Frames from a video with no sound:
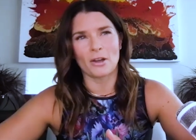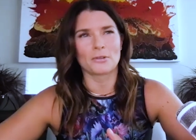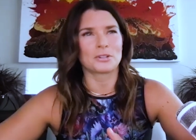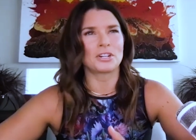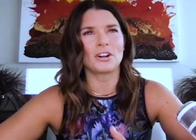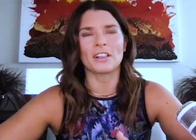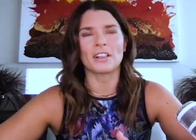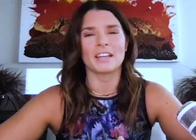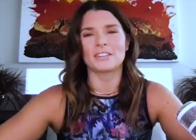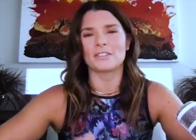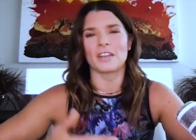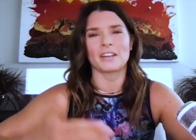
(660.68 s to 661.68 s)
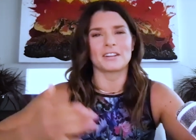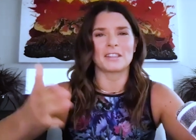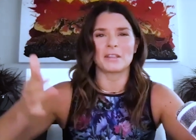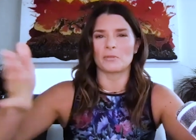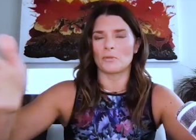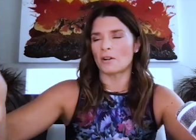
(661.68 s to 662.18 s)
Oh, sure. Like you get
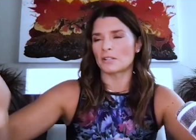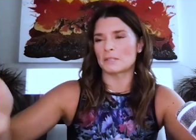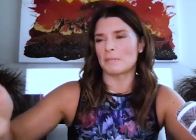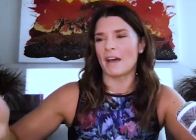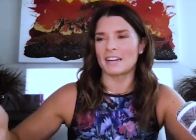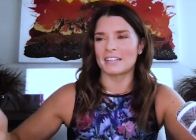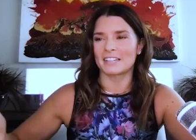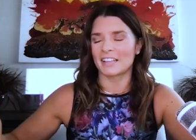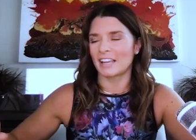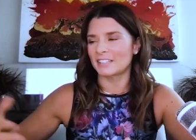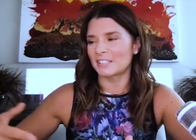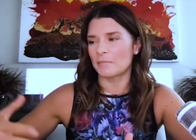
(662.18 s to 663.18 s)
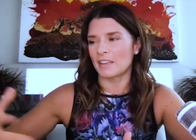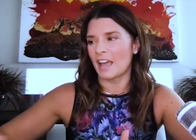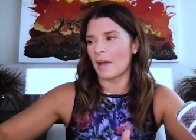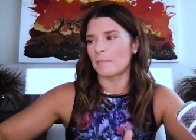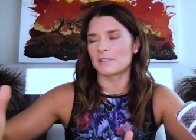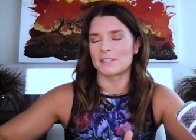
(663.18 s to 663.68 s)
in the wrong spot, like something
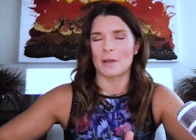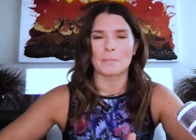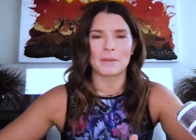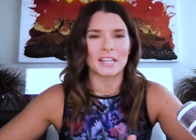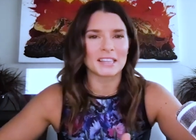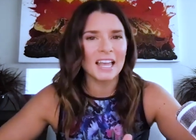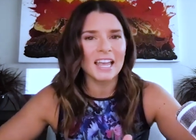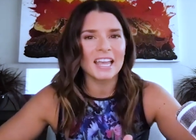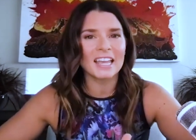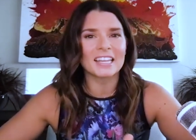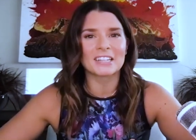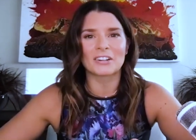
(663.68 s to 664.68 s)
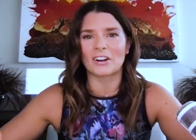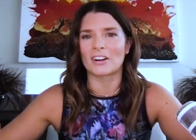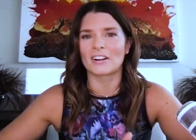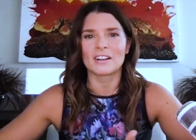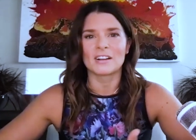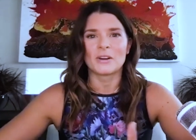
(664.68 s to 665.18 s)
happens on pit lane
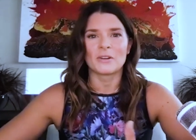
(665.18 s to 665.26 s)
or